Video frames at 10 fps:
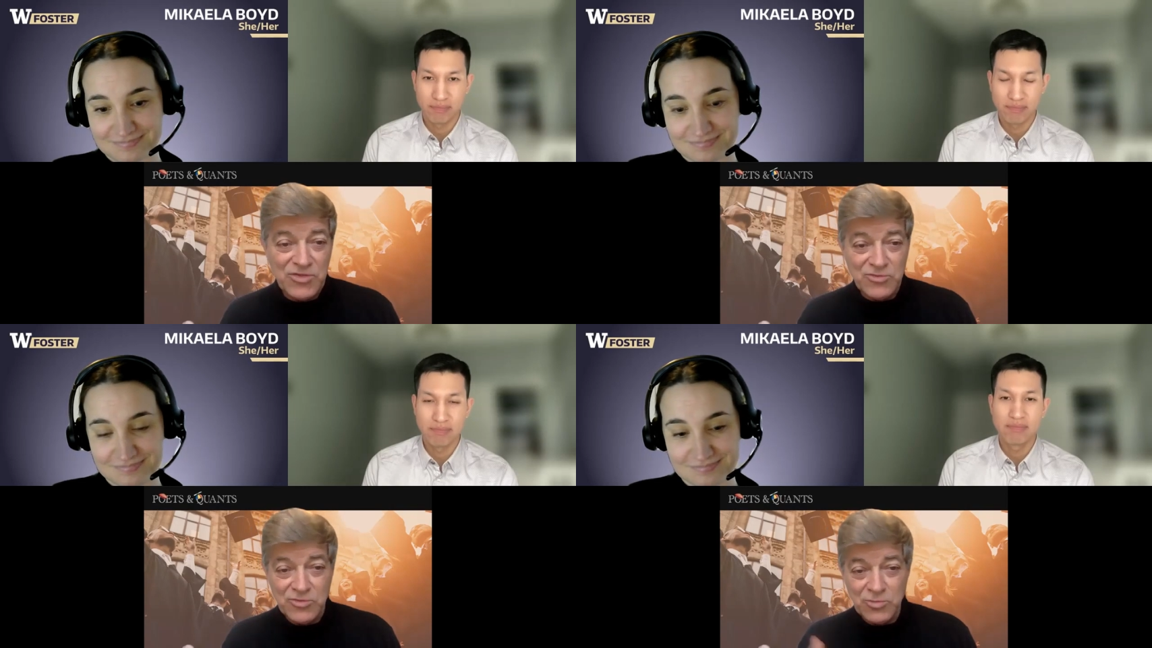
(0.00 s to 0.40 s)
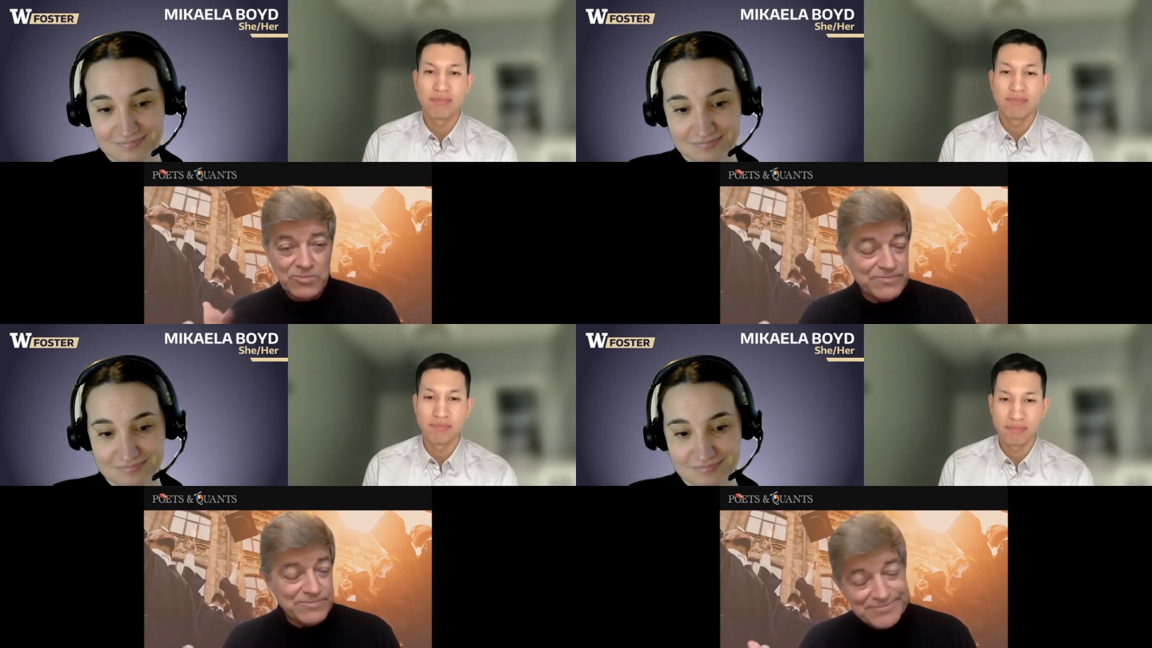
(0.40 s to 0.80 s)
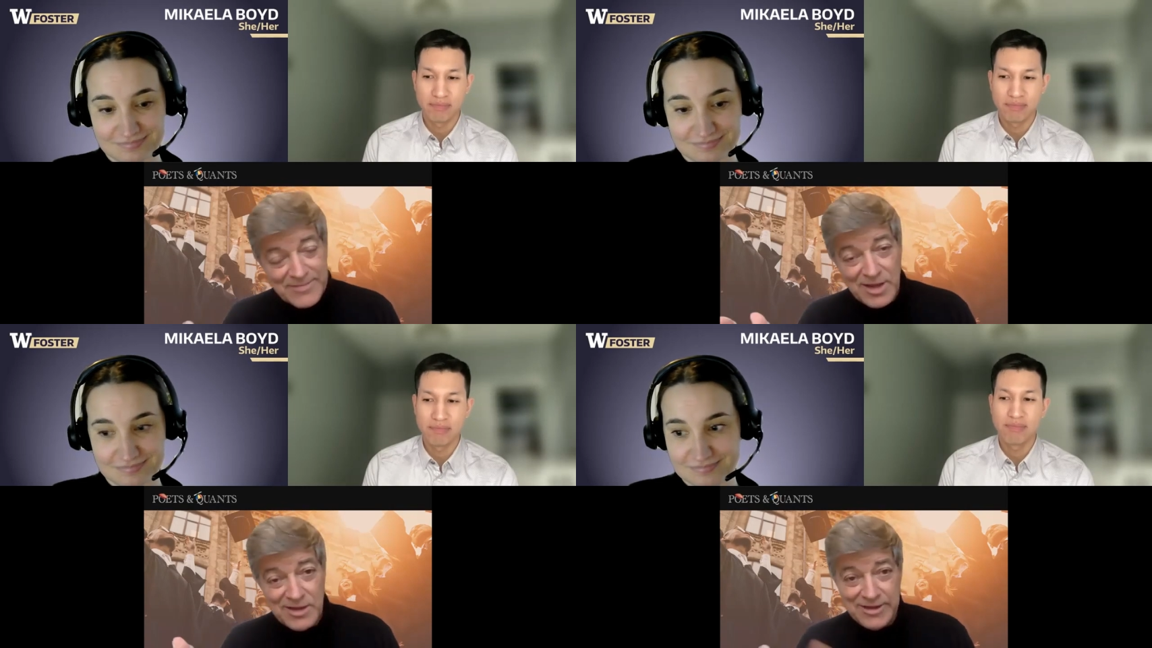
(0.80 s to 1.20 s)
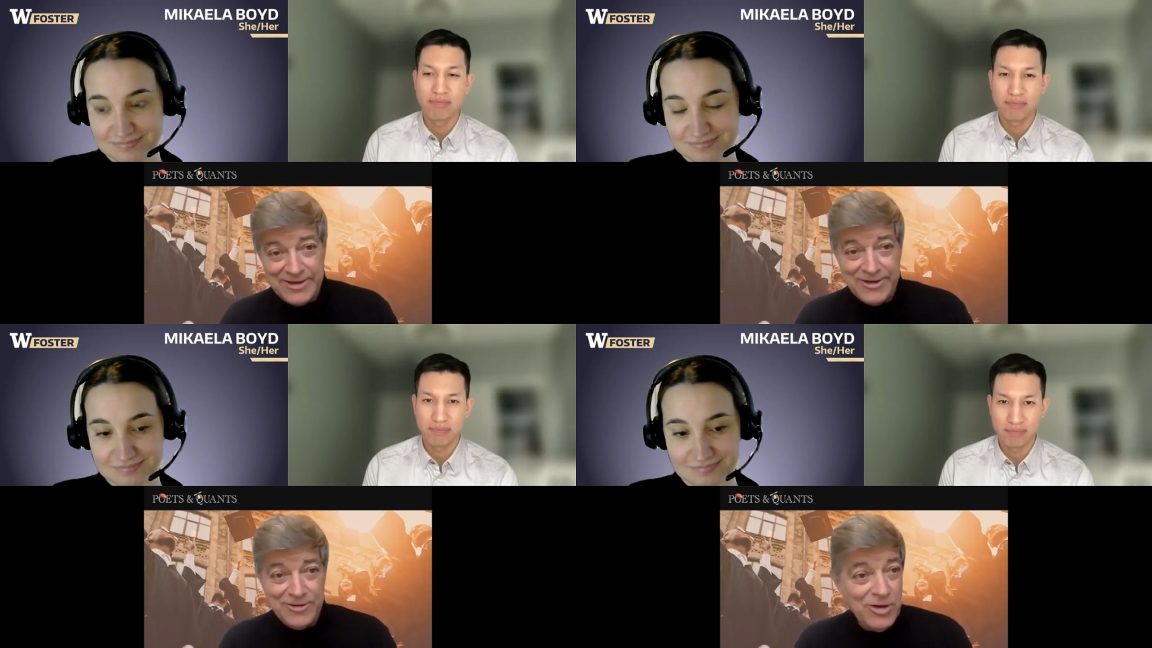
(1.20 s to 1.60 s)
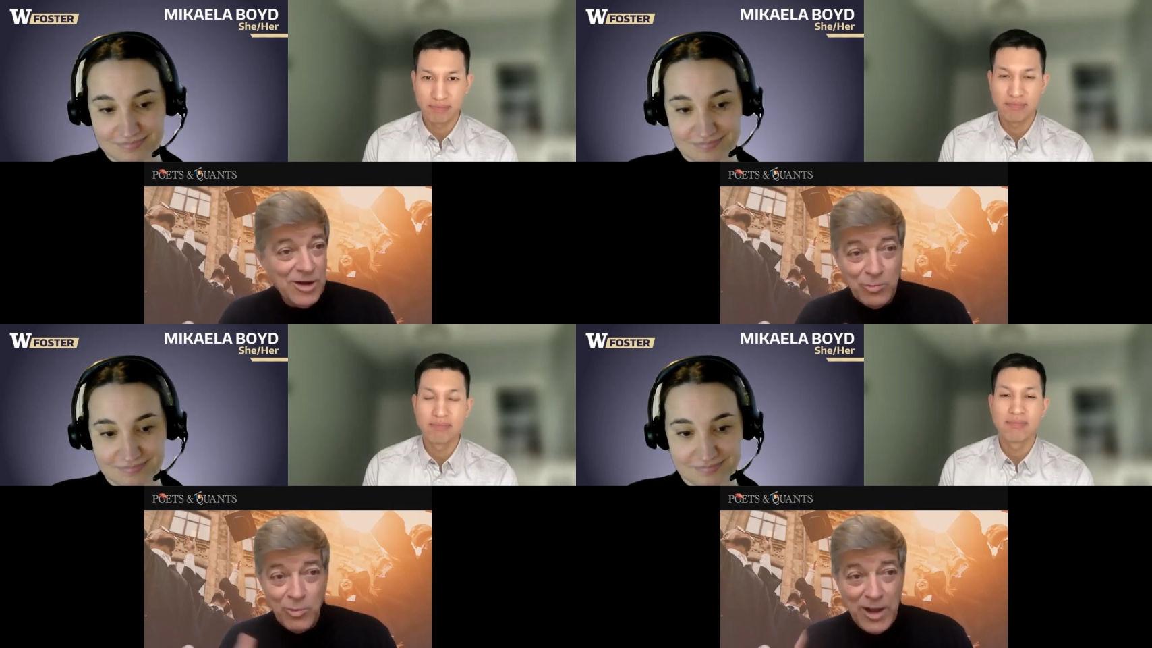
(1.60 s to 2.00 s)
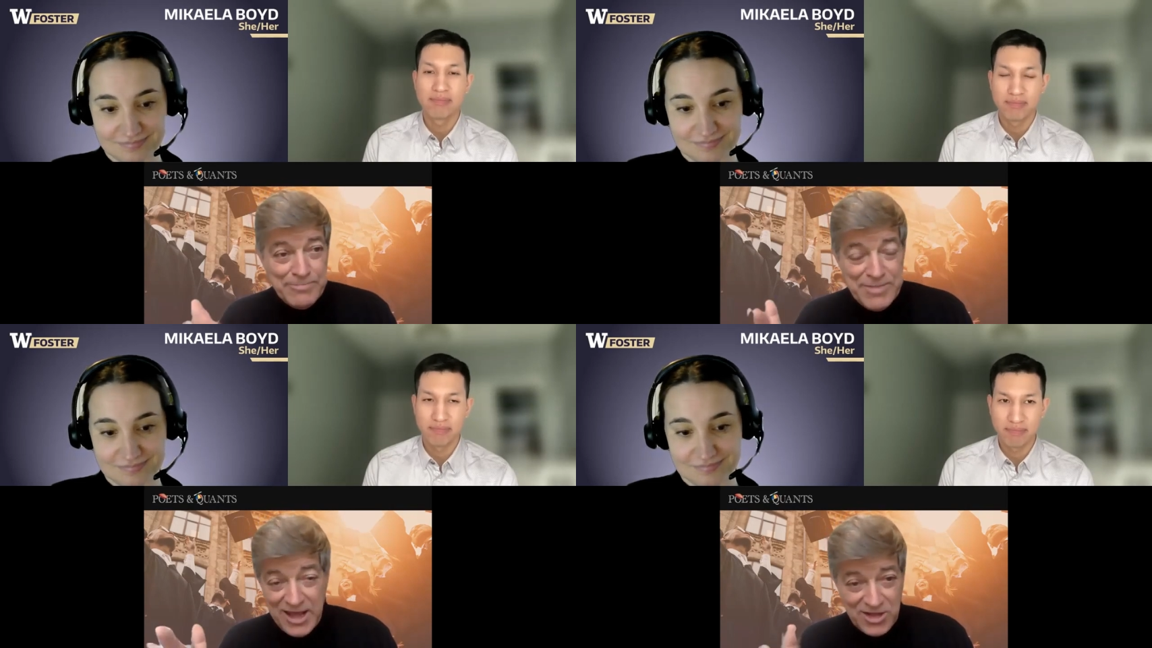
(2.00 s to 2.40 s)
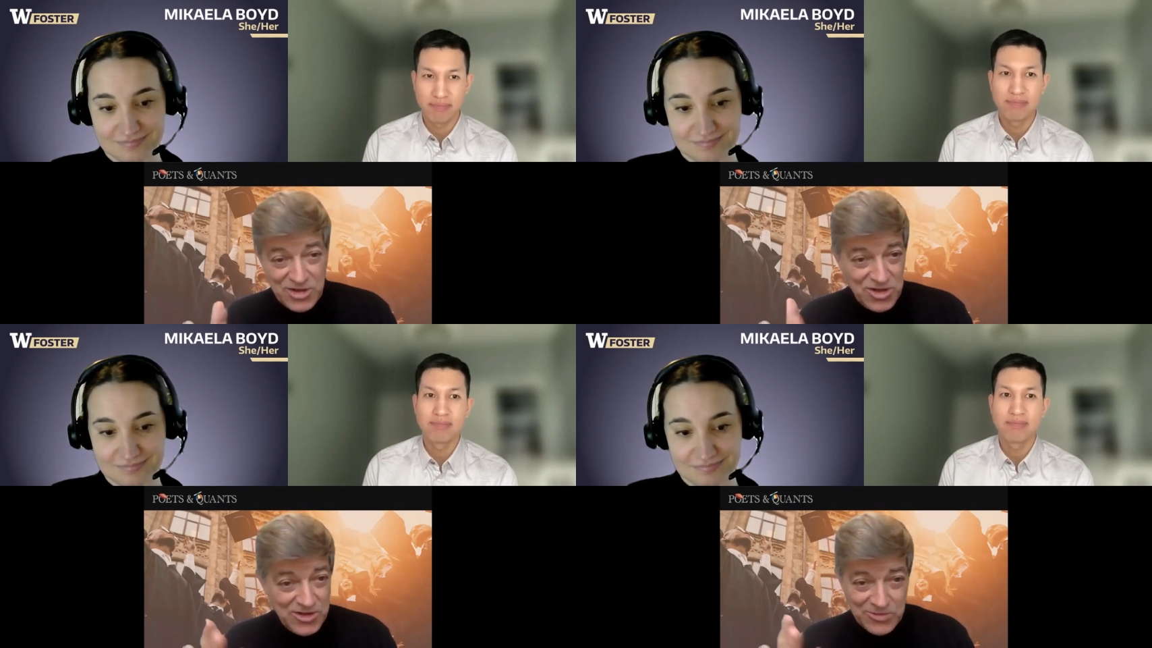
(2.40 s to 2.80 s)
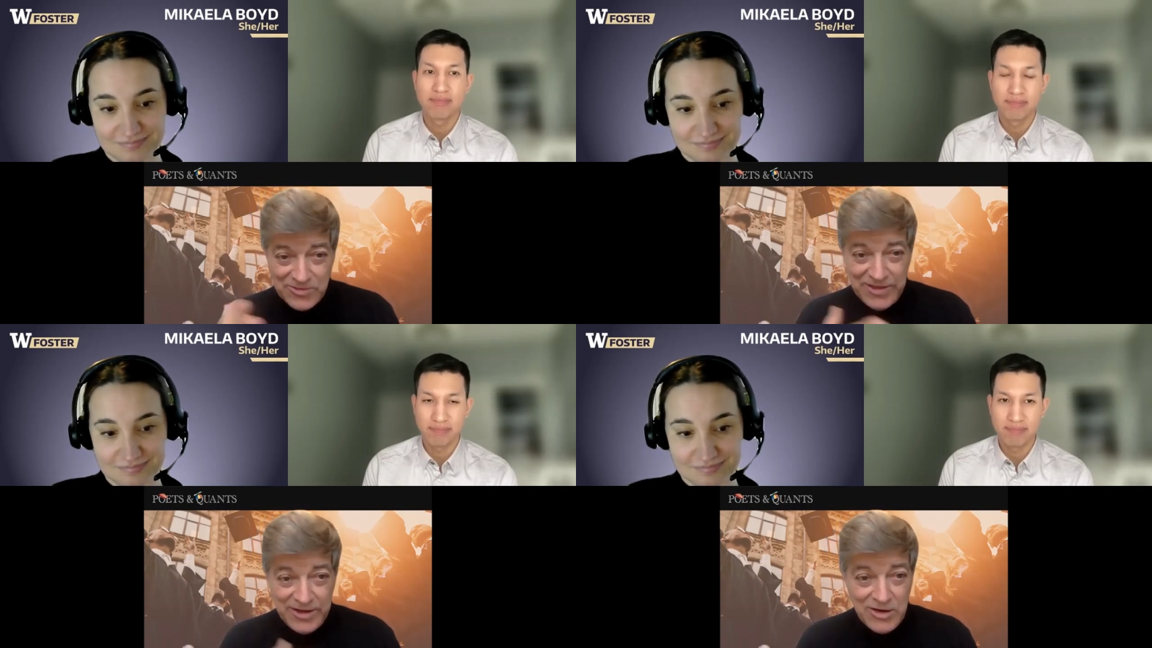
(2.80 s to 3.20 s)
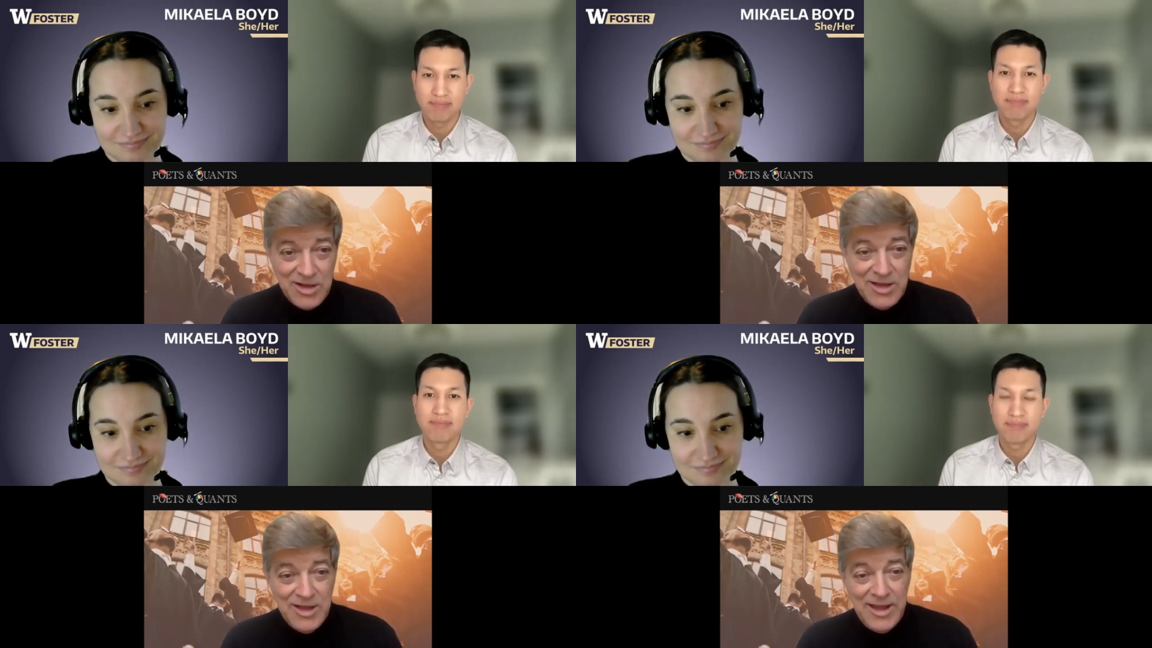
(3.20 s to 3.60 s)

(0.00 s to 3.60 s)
Speaker 1: through, you know, a web page here or there.